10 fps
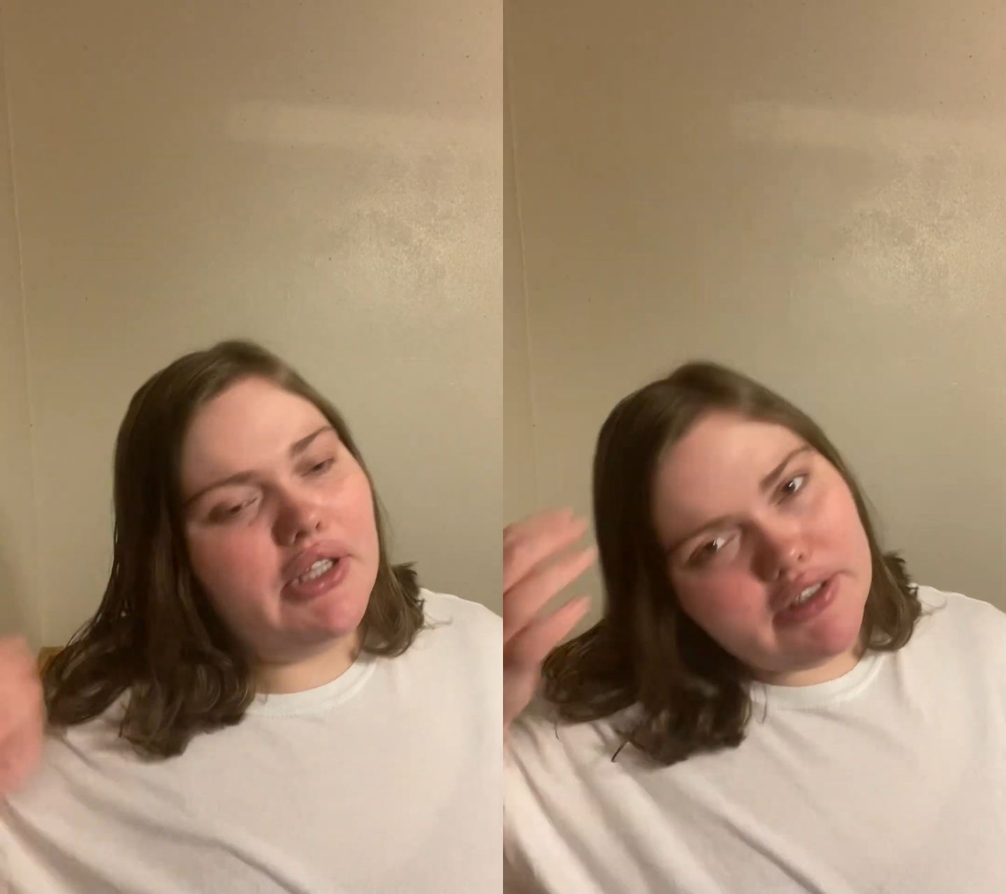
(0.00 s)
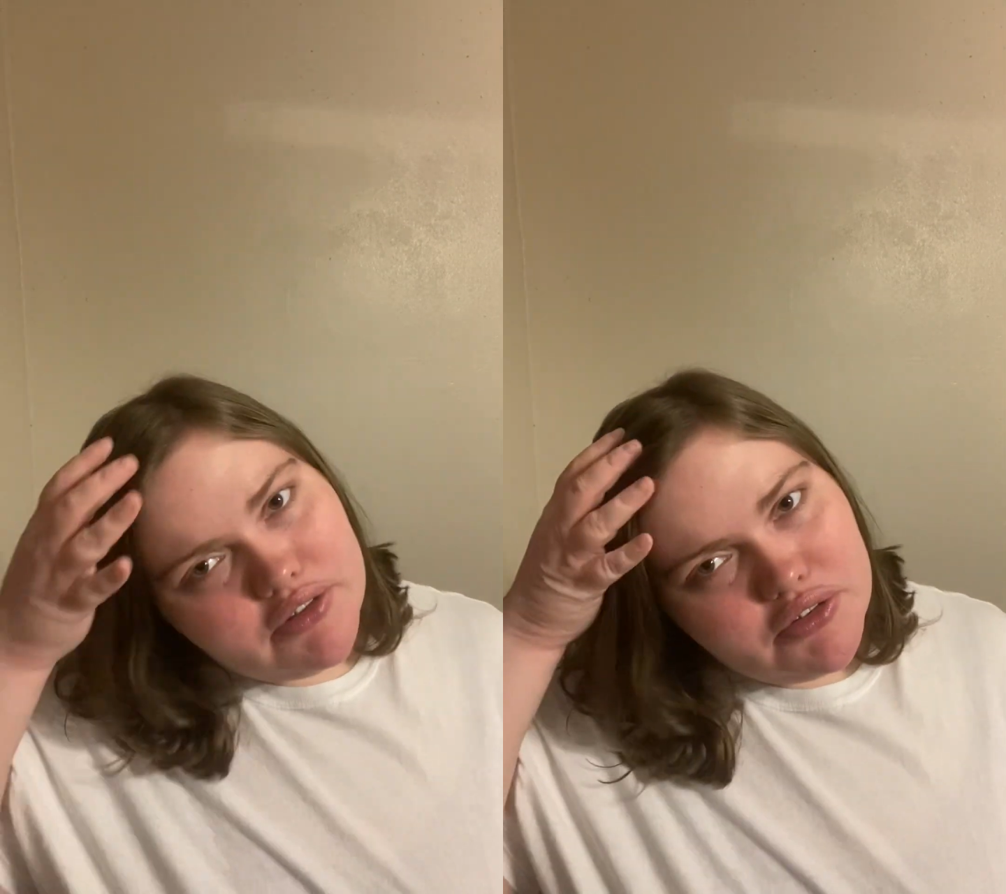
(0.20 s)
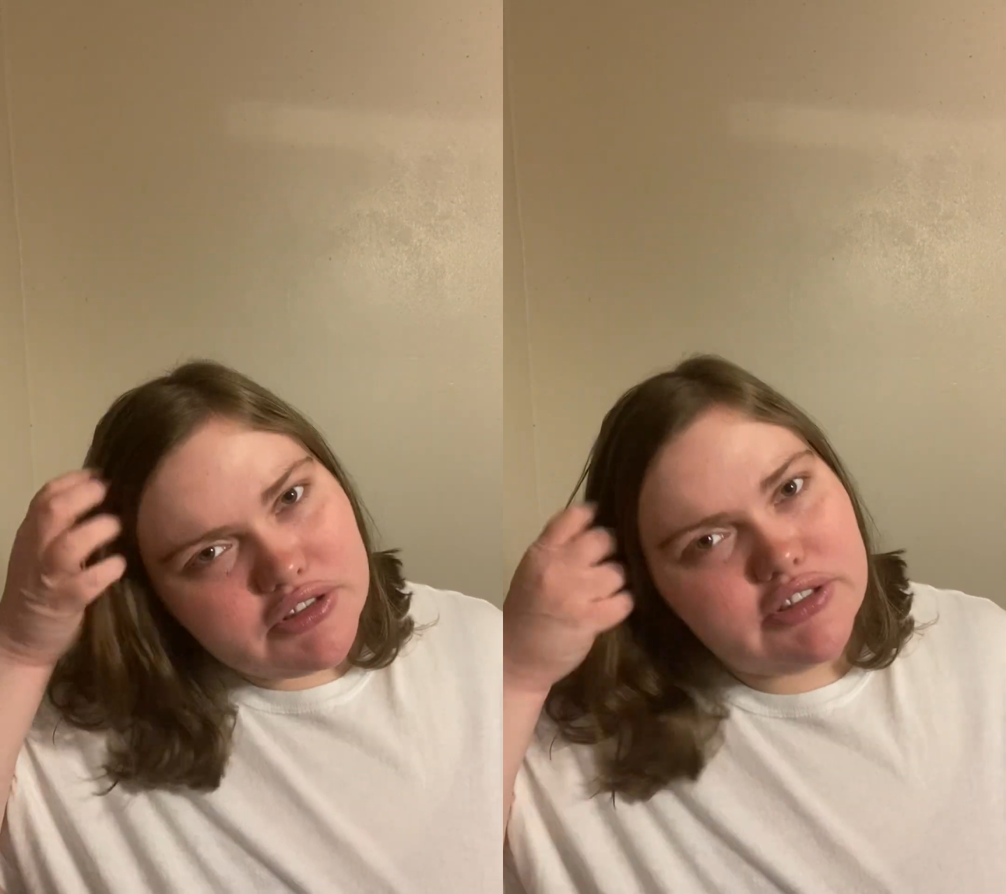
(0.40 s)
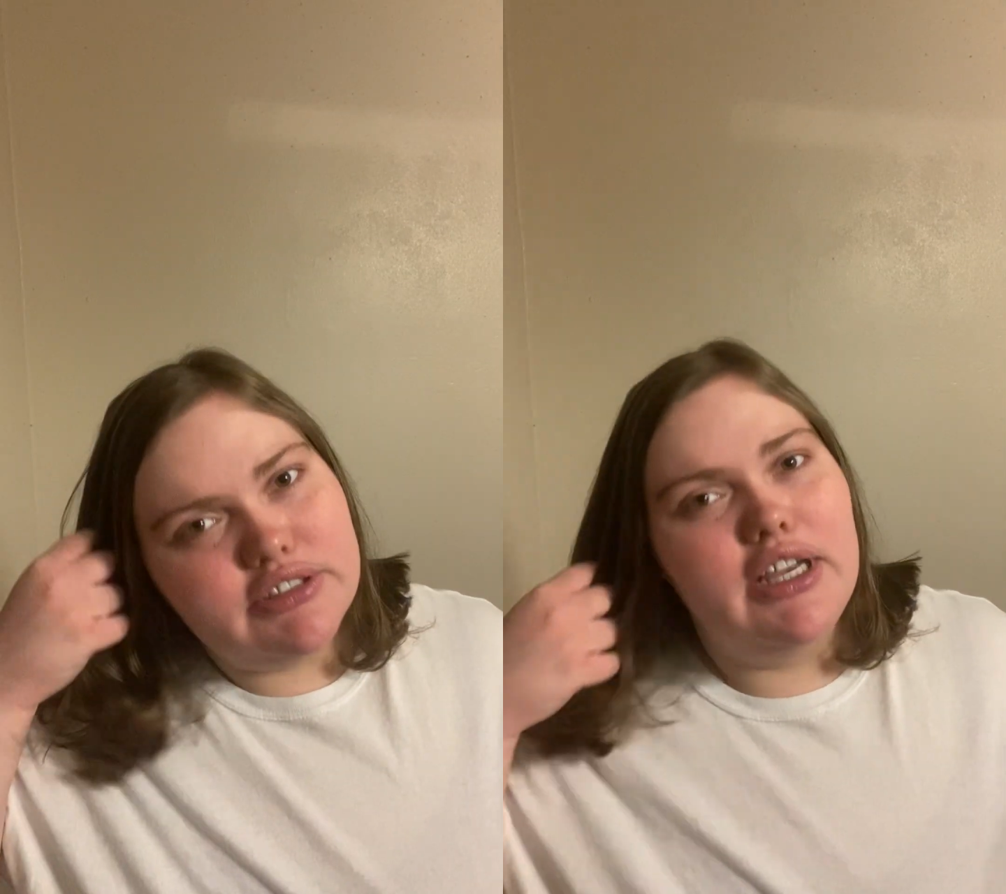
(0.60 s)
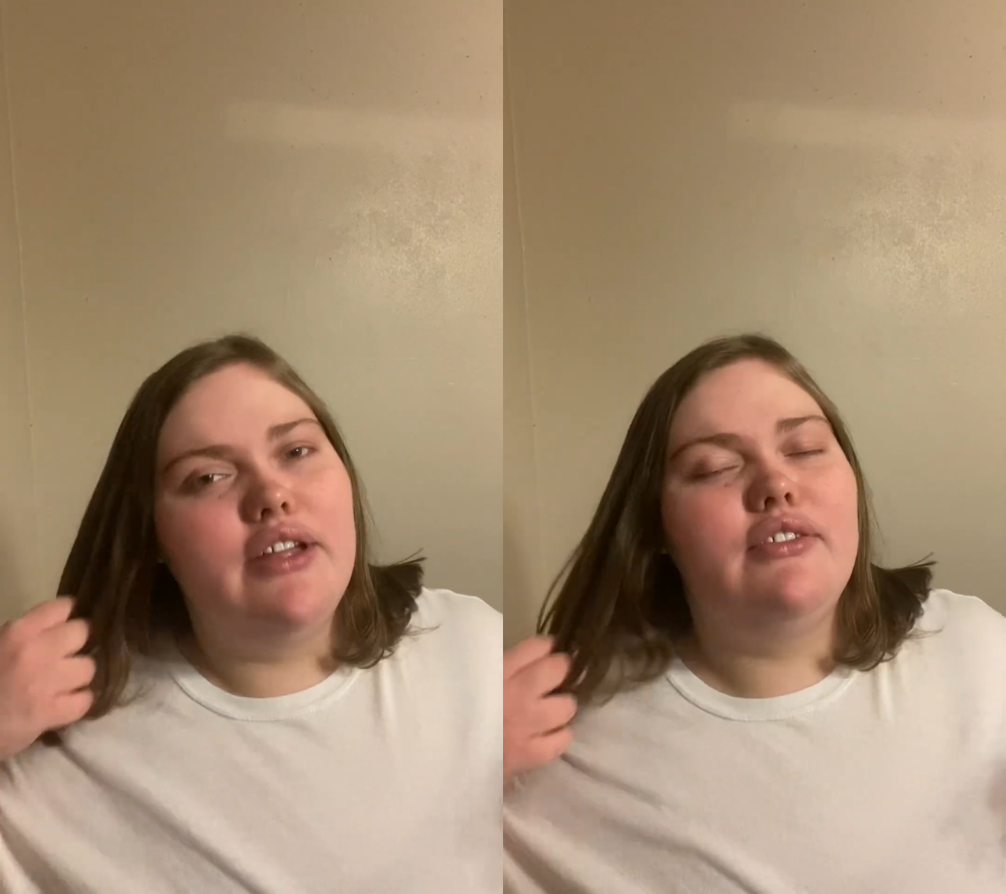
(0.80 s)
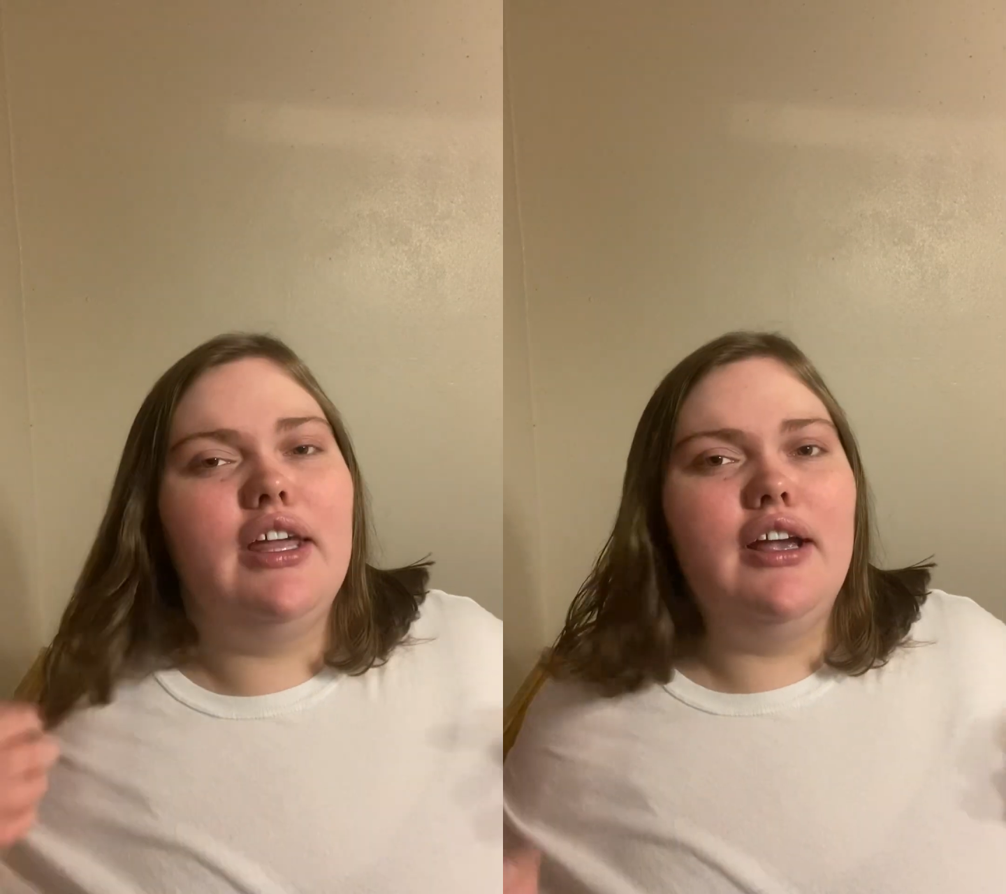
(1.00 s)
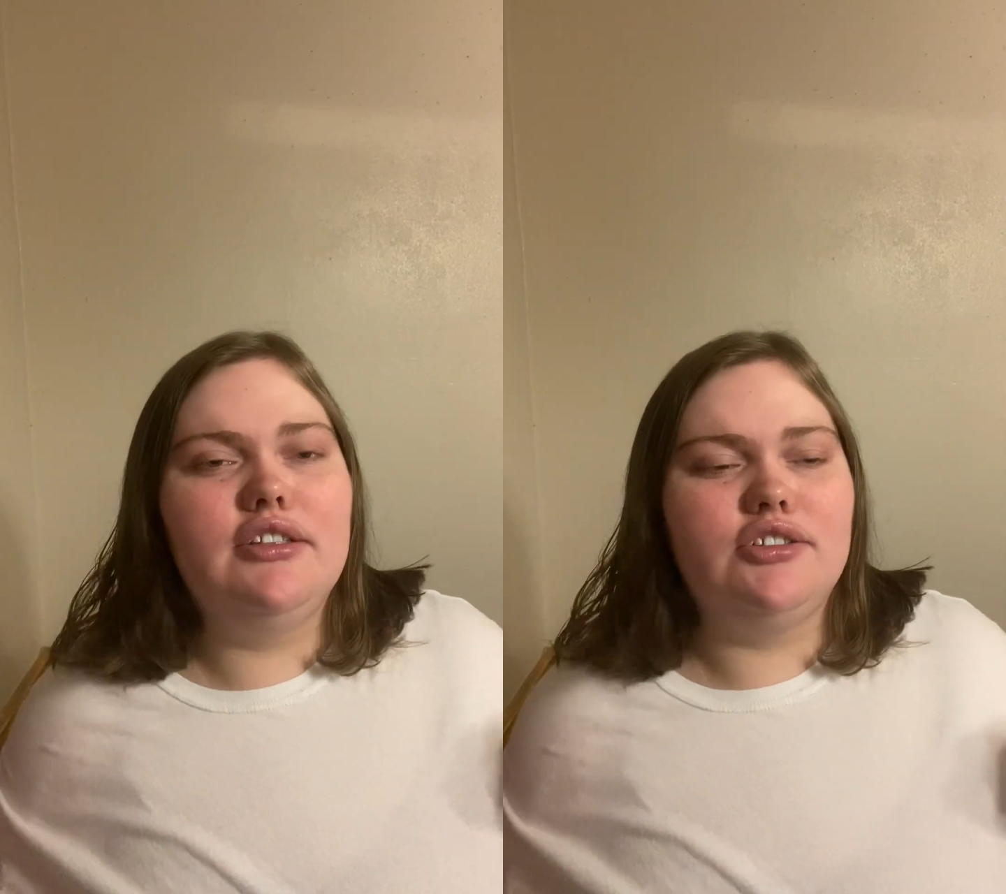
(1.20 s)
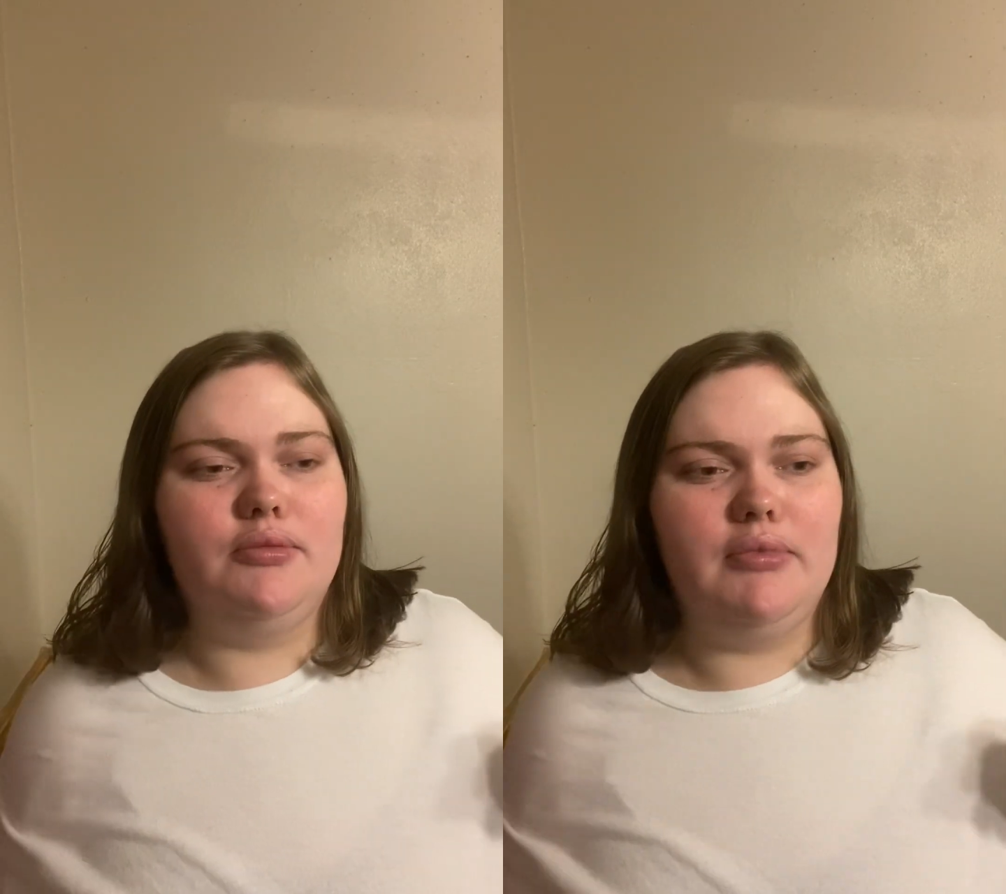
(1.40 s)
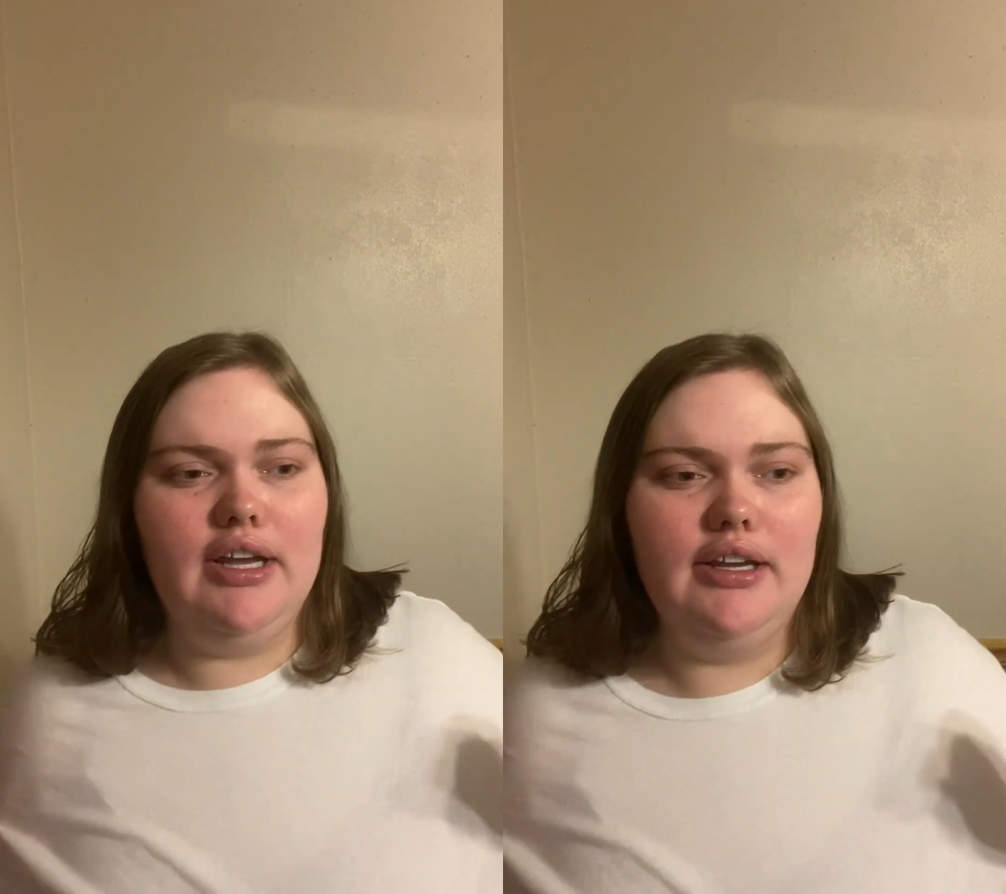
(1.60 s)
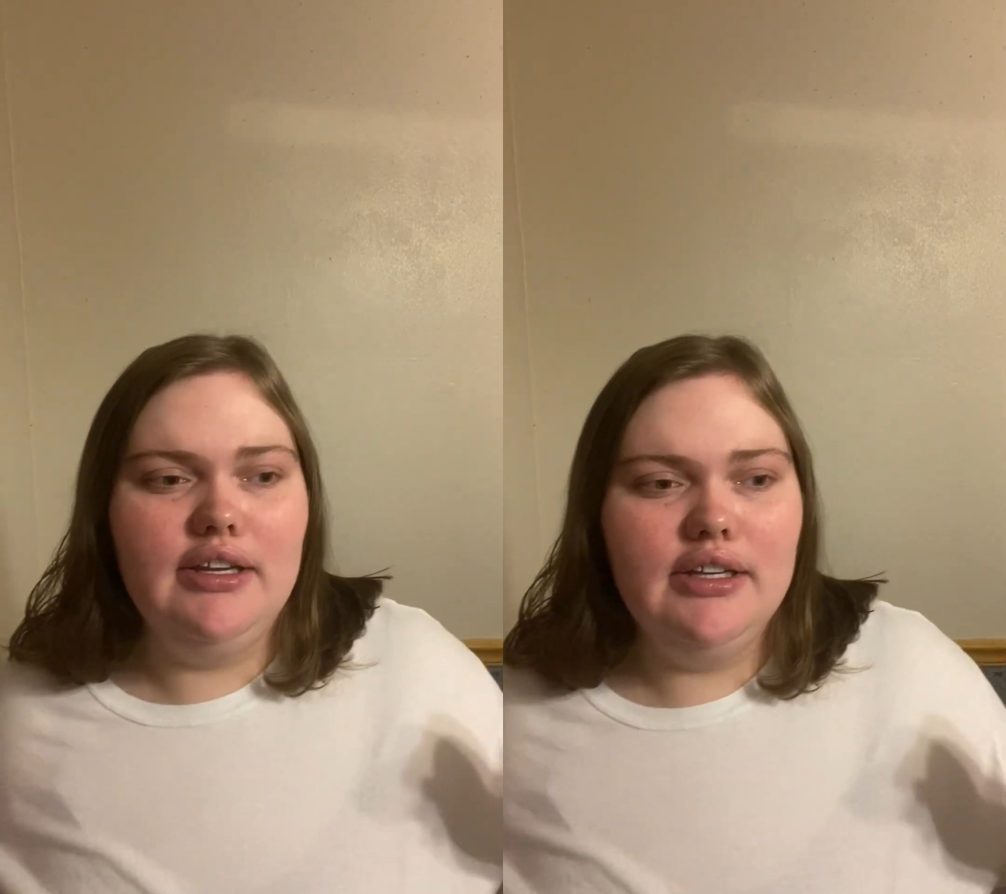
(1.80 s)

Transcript: like little skit things on my